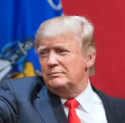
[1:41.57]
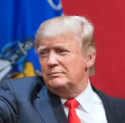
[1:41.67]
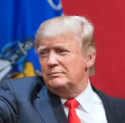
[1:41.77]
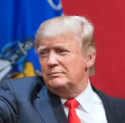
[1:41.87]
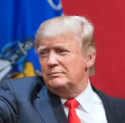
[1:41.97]

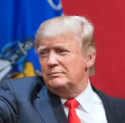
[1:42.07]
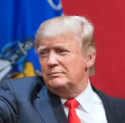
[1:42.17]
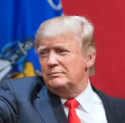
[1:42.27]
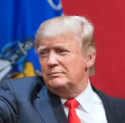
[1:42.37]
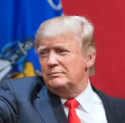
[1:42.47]

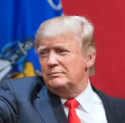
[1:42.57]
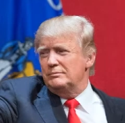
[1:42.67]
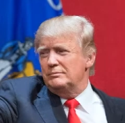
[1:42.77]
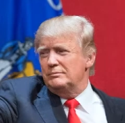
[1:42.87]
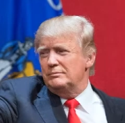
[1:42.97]

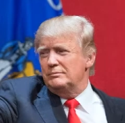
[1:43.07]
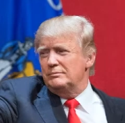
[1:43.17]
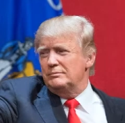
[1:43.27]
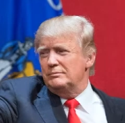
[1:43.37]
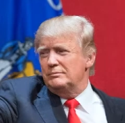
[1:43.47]

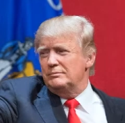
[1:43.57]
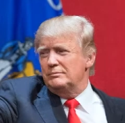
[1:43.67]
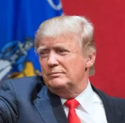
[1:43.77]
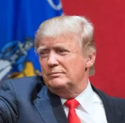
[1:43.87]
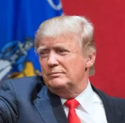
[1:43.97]

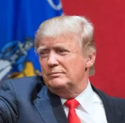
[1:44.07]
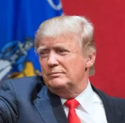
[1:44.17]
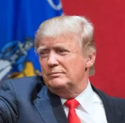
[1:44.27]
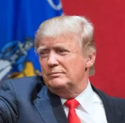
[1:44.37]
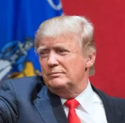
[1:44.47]

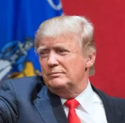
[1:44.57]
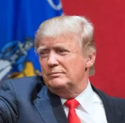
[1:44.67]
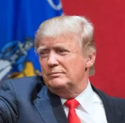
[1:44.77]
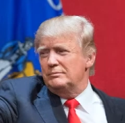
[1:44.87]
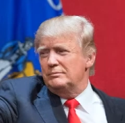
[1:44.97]

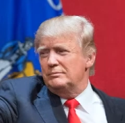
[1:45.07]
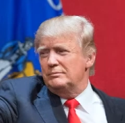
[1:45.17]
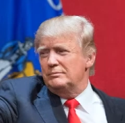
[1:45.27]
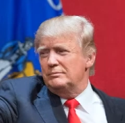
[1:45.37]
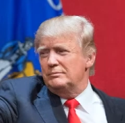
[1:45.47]

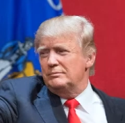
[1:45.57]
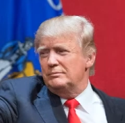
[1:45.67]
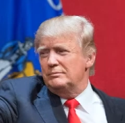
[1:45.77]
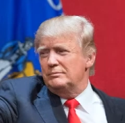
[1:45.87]
[no speech]